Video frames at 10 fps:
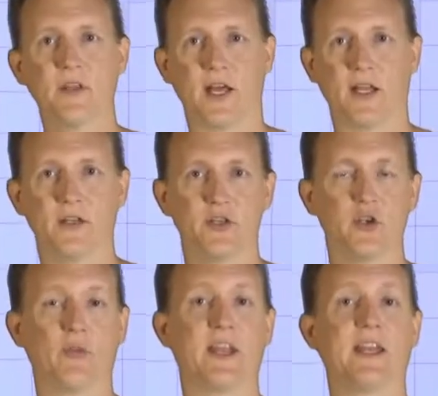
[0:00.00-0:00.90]
line to
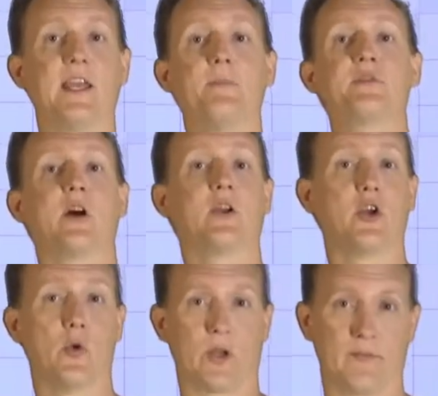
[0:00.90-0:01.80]
show that it keeps on
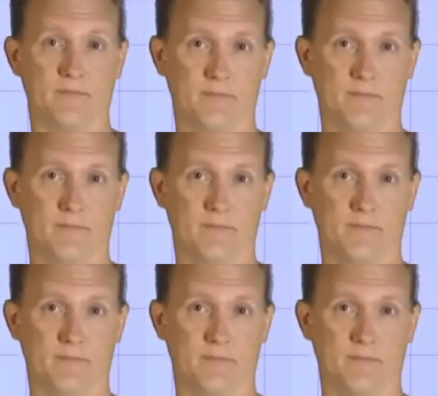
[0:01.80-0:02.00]
going.